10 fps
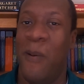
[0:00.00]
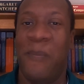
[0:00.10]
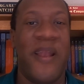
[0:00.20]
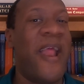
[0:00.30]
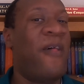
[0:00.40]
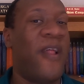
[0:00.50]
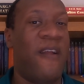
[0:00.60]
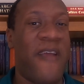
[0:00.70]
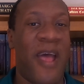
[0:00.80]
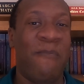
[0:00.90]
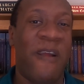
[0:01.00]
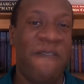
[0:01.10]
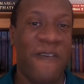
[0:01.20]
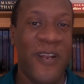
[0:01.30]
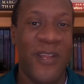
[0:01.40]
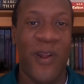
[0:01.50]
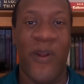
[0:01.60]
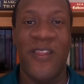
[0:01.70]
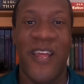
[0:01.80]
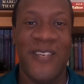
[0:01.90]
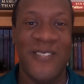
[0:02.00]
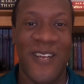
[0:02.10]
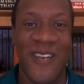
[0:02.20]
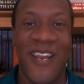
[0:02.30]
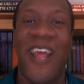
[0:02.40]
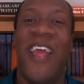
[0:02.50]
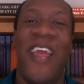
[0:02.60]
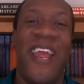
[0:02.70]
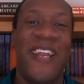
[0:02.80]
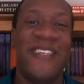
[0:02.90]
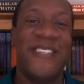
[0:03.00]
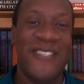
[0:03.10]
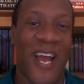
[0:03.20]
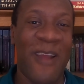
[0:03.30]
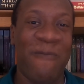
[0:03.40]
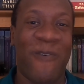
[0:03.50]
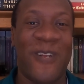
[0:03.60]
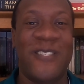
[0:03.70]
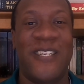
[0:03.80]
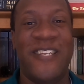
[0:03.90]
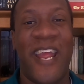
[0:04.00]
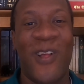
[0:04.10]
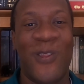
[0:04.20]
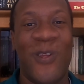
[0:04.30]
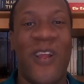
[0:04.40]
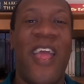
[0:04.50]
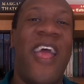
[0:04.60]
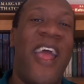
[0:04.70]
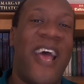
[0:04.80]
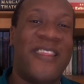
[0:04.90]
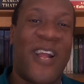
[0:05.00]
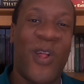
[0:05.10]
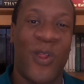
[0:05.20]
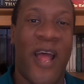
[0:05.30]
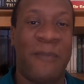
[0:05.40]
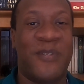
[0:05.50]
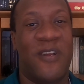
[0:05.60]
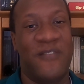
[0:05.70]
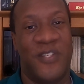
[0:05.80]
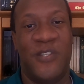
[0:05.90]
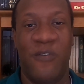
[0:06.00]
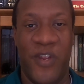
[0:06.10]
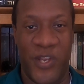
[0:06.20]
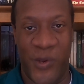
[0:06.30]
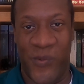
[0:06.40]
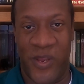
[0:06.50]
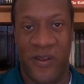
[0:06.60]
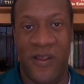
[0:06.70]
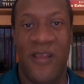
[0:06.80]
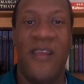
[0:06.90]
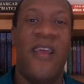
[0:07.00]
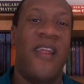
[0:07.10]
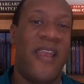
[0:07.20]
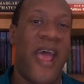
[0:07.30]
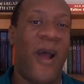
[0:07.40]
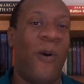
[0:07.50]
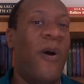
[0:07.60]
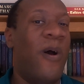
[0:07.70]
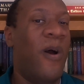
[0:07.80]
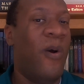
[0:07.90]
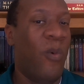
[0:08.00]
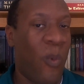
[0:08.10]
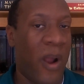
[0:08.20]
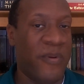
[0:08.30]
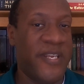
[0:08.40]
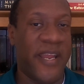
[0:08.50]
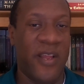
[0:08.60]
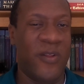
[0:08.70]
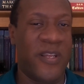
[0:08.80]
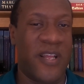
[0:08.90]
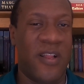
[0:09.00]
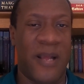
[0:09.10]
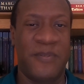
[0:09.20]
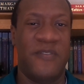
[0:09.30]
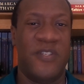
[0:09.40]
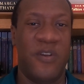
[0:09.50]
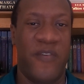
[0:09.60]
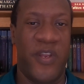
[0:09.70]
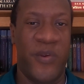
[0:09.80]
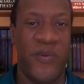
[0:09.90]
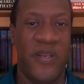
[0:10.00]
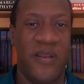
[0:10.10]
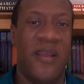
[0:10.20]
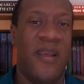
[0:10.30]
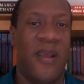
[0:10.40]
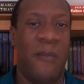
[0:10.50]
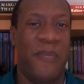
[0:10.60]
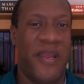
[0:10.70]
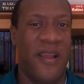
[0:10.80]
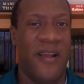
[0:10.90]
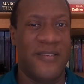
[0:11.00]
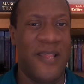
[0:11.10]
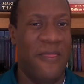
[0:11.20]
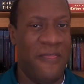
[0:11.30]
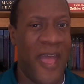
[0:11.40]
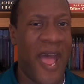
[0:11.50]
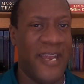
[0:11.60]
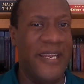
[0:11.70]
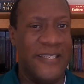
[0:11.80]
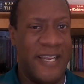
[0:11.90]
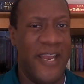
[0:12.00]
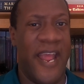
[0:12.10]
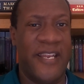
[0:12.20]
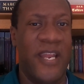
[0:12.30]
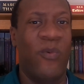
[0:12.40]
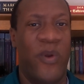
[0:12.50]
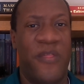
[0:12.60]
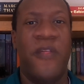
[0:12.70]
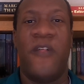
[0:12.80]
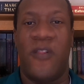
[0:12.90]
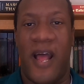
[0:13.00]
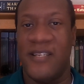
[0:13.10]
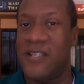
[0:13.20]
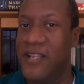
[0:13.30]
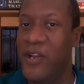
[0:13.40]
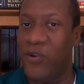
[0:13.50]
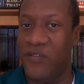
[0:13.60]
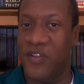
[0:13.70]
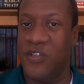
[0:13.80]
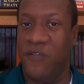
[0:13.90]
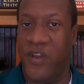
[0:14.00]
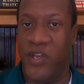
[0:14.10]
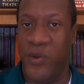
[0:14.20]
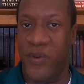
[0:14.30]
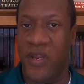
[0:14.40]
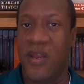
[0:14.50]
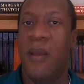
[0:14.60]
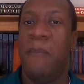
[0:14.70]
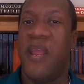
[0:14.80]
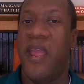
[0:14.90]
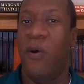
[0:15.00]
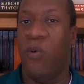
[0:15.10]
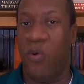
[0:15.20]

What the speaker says: But now that I've had my fun in the Great Lakes sun, it is time for us to take a look at the collapse of the Soviet Union. Now, why are we taking a look at the collapse of the Soviet Union? Because that is connected with the last leader of the Soviet Union, Mikhail